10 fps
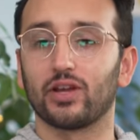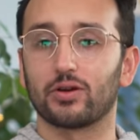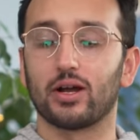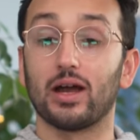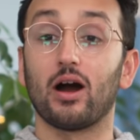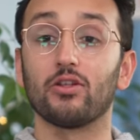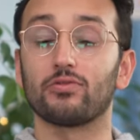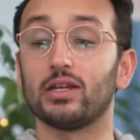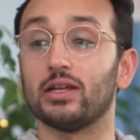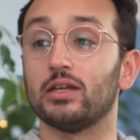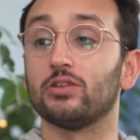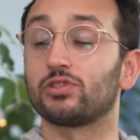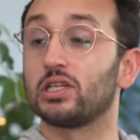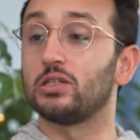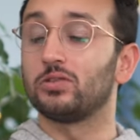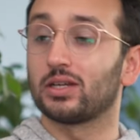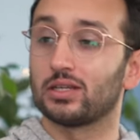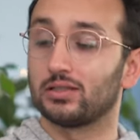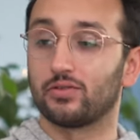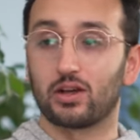to figure out, are there any interesting new
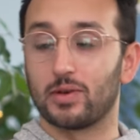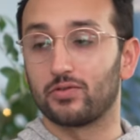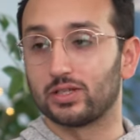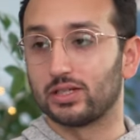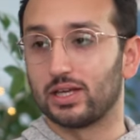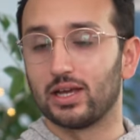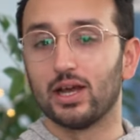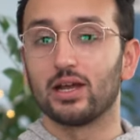studies that have come out recently?